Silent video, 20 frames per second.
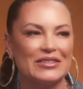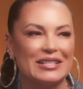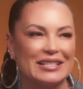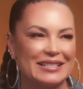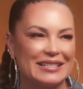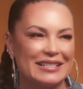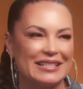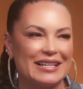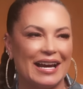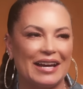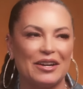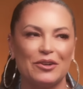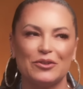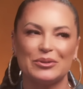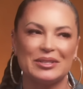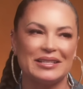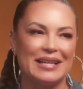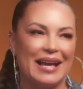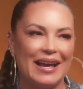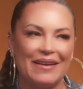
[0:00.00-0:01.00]
It's I
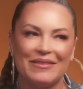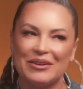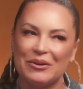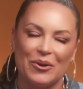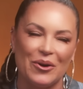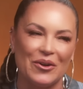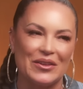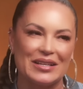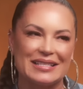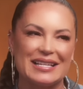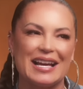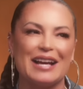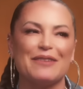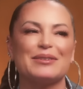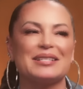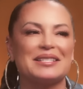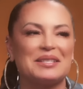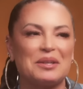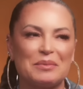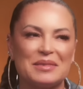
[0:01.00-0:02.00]
don't have it all the time,
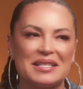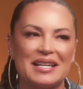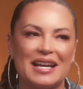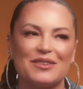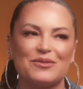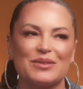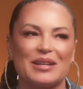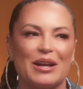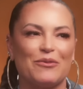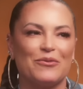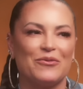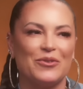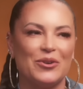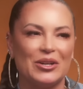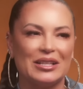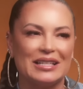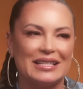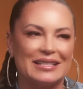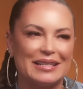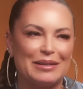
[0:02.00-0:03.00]
but sometimes when no. I
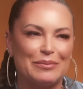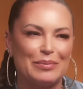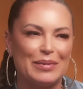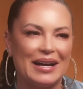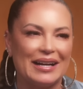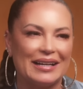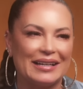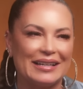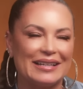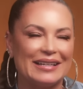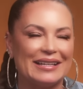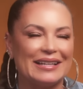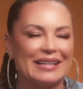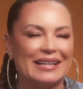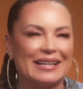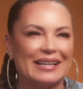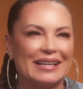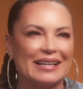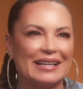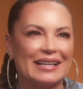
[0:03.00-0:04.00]
fall into the pocket,
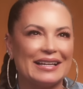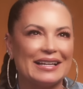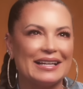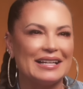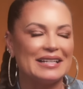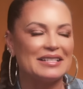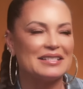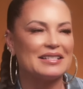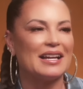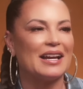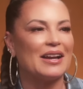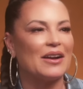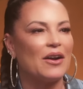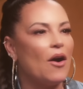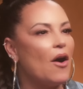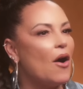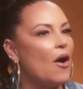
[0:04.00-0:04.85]
it's like